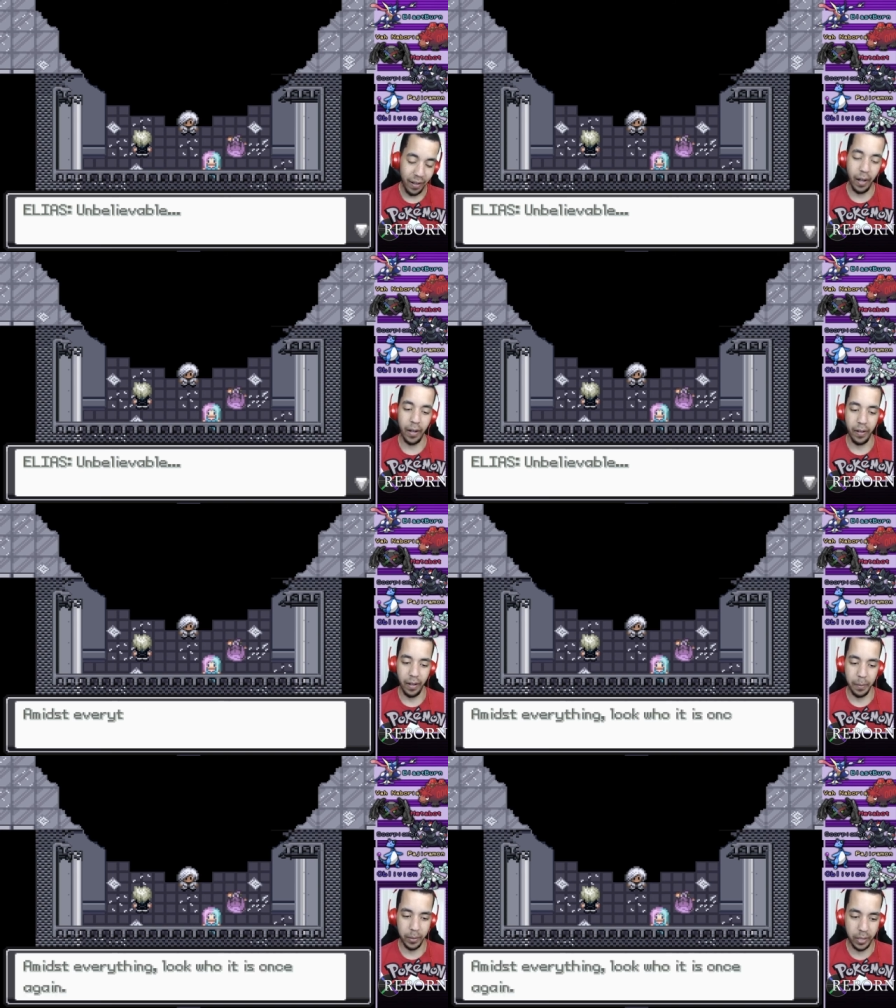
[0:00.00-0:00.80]
Ha,
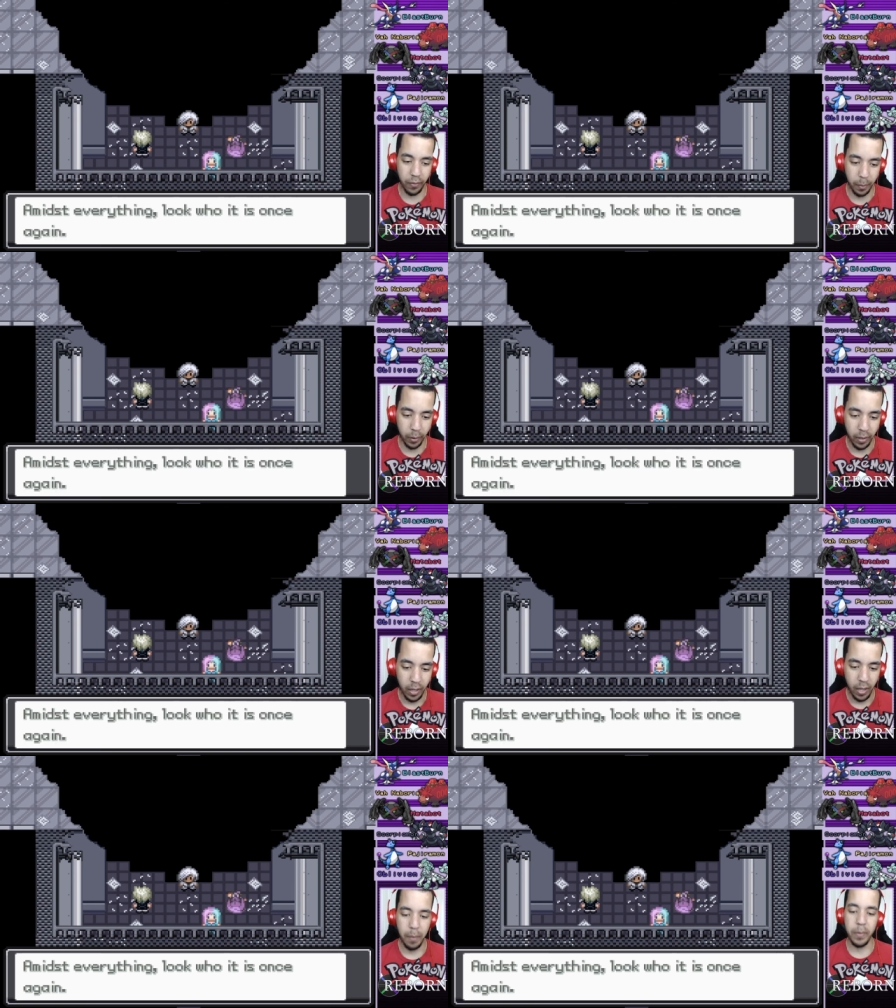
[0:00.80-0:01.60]
unbelievable.
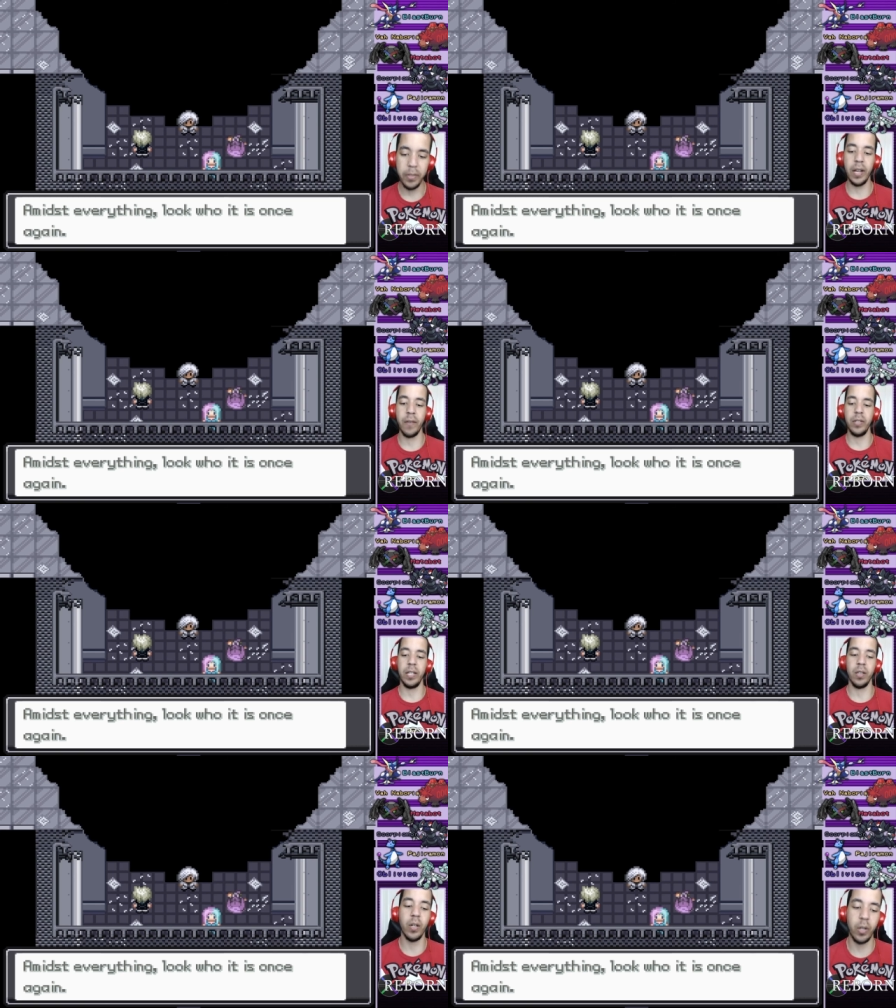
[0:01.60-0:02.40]
I missed
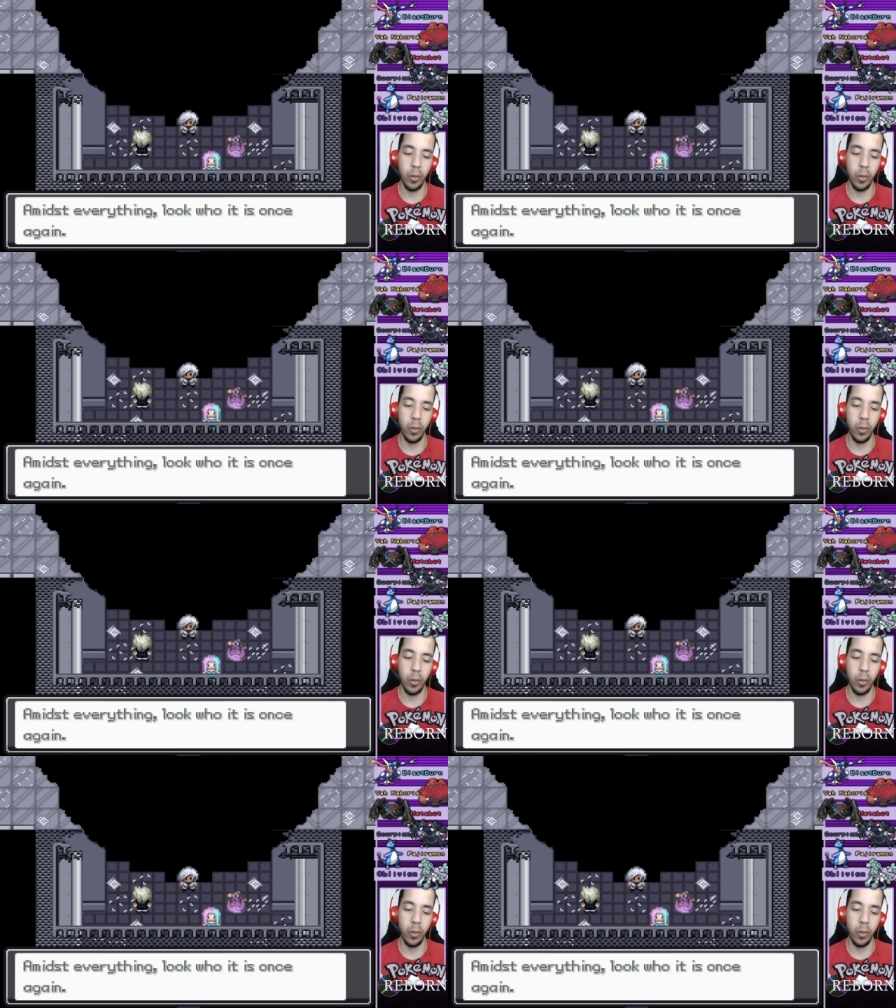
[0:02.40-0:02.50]
everything. Look